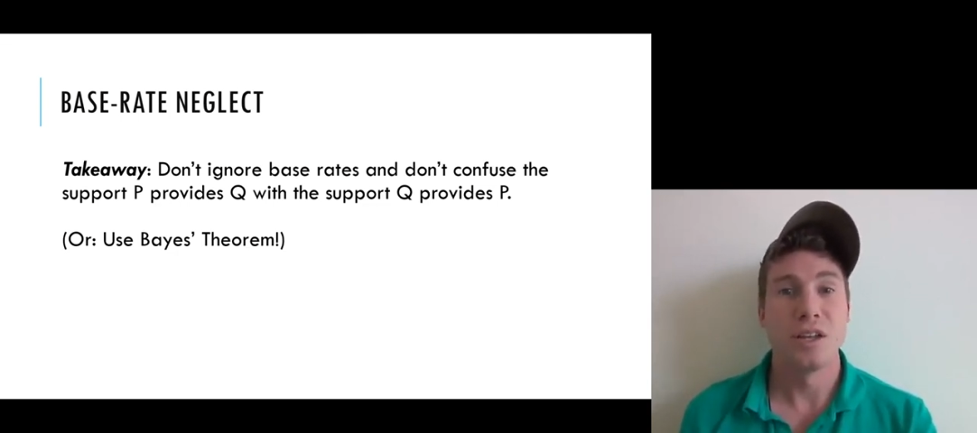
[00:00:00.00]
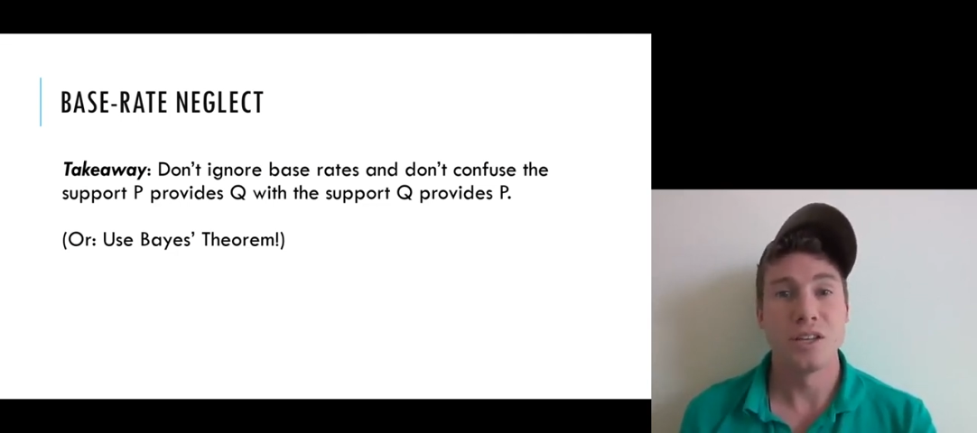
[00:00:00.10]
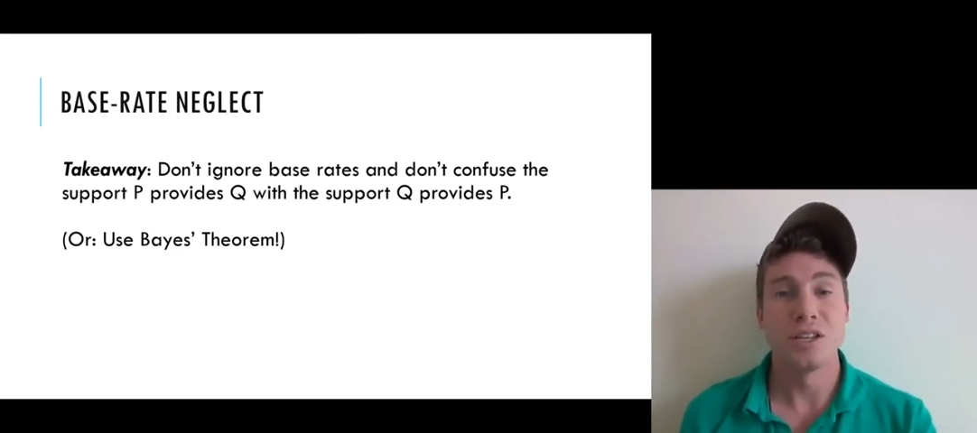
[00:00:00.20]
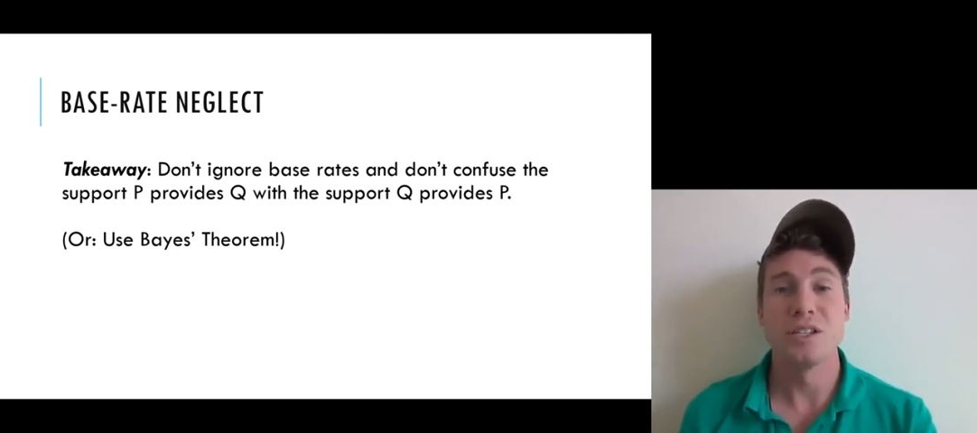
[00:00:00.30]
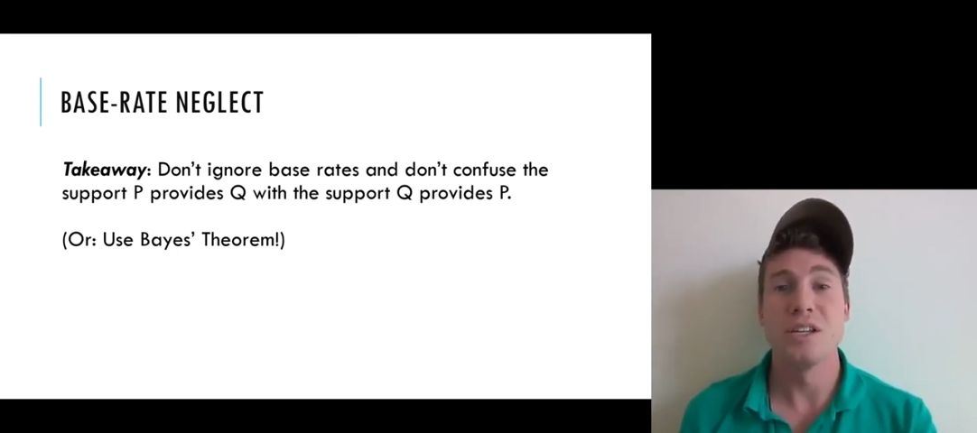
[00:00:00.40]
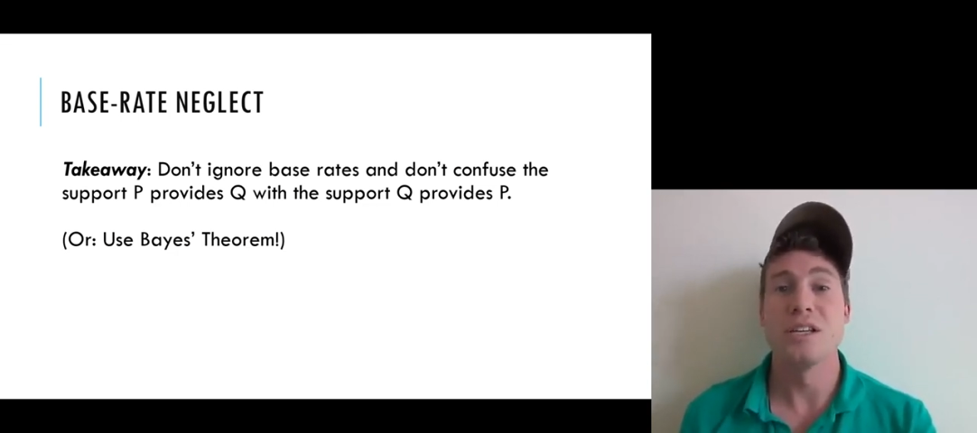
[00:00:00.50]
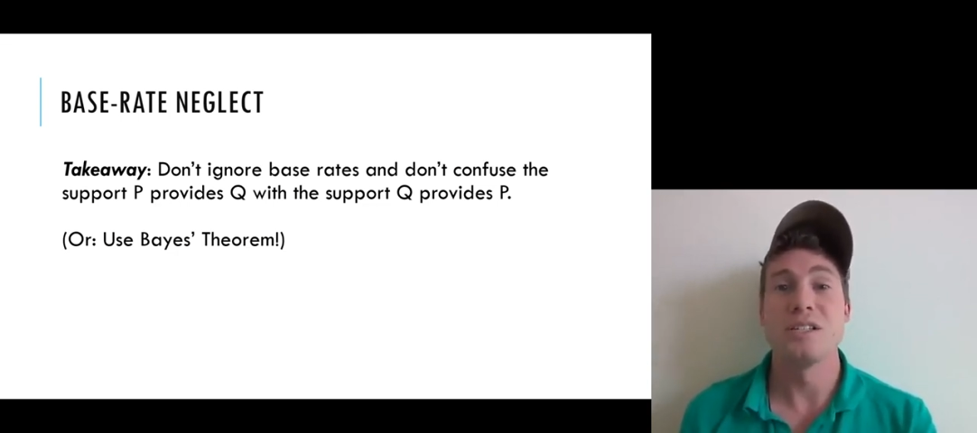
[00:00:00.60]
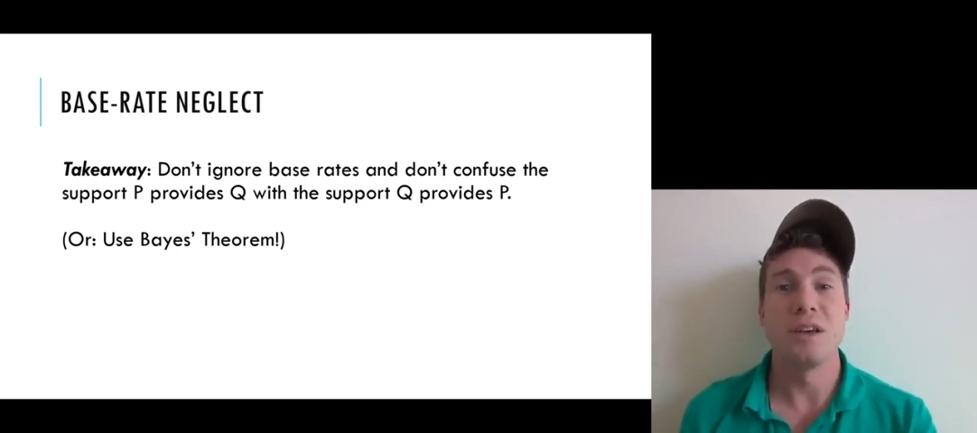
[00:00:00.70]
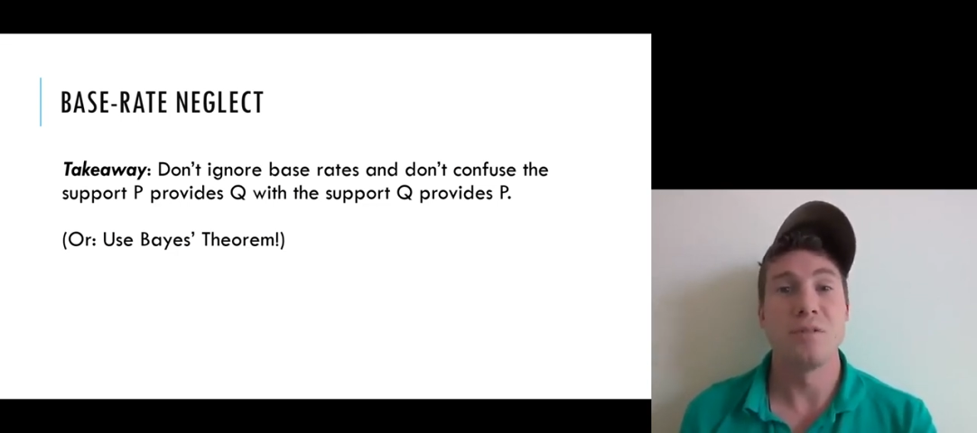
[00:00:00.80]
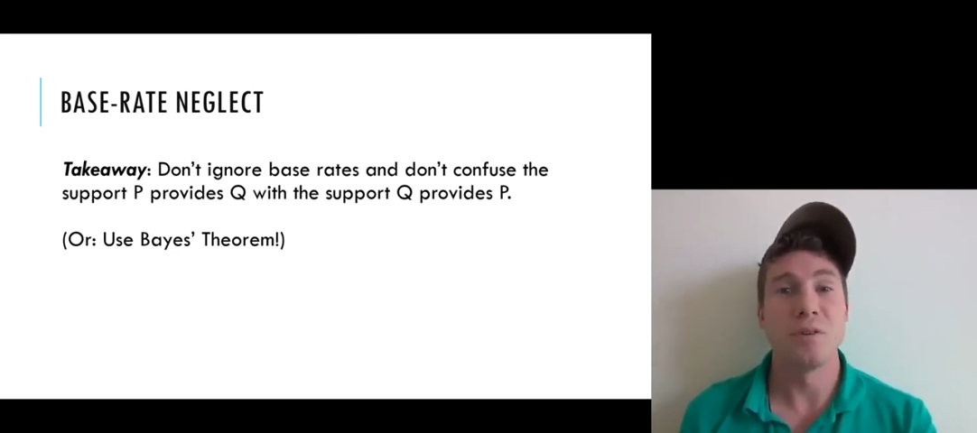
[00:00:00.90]
the disease
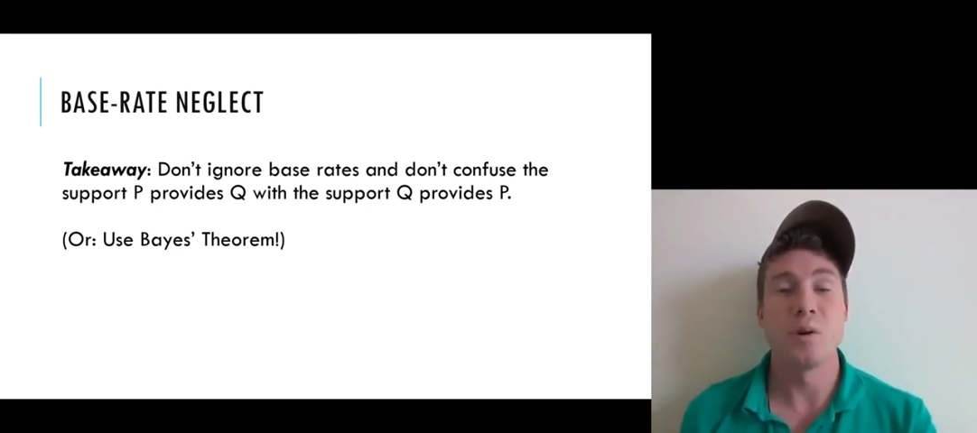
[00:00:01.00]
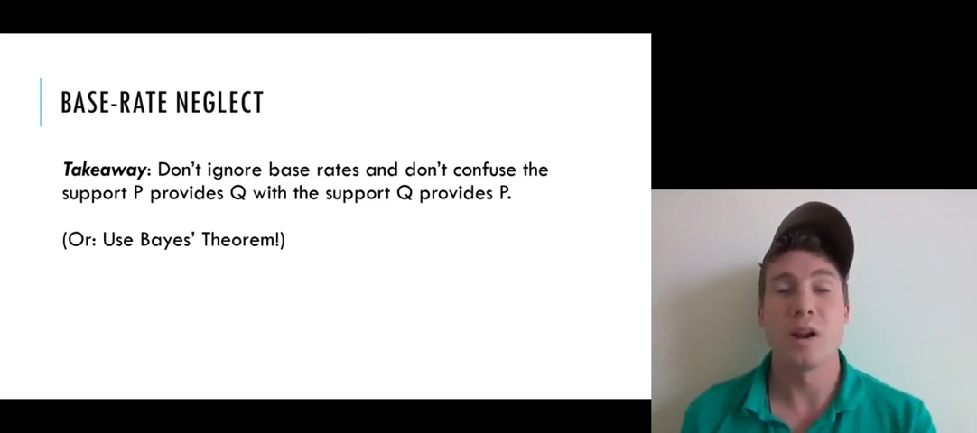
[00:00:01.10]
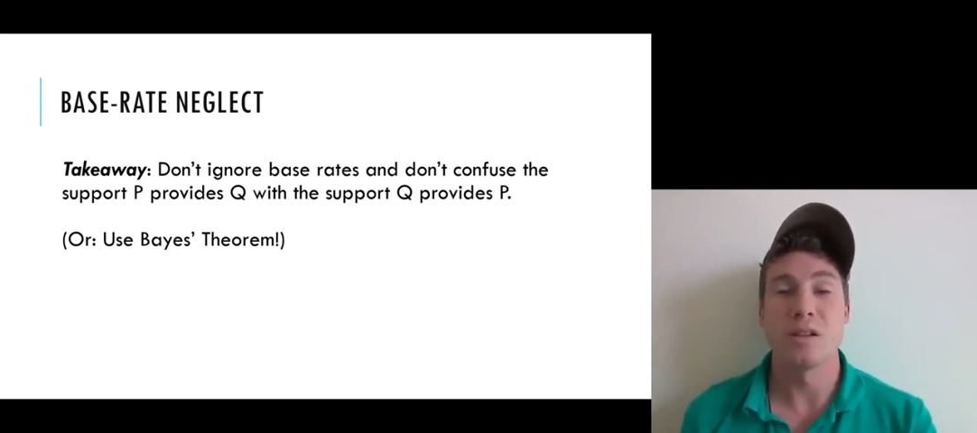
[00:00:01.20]
given you got